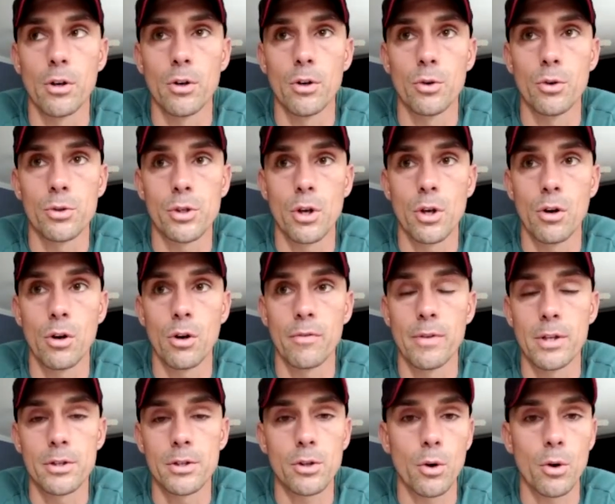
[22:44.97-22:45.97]
OCR
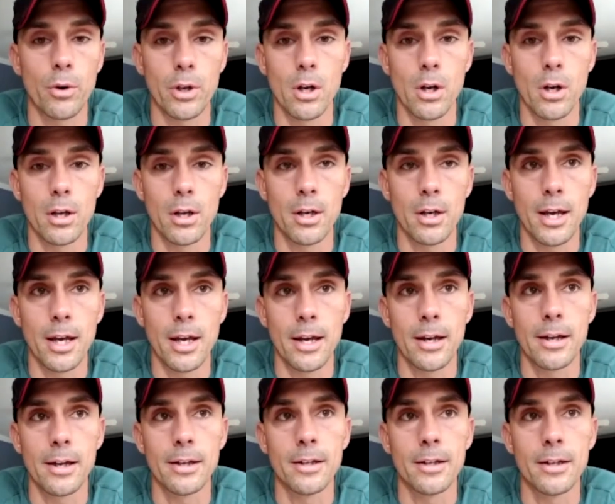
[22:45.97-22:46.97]
events going on,
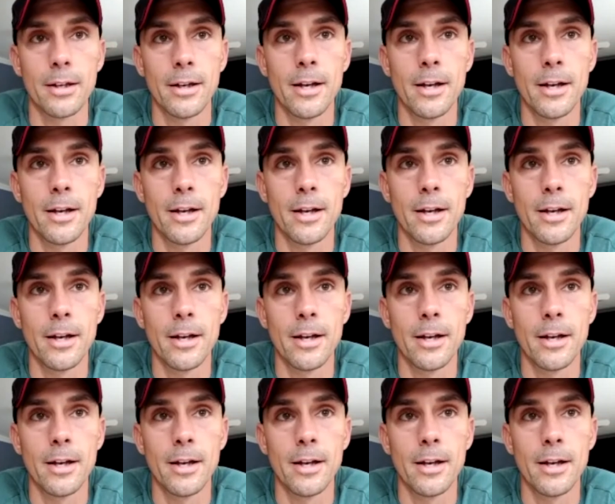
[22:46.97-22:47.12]
and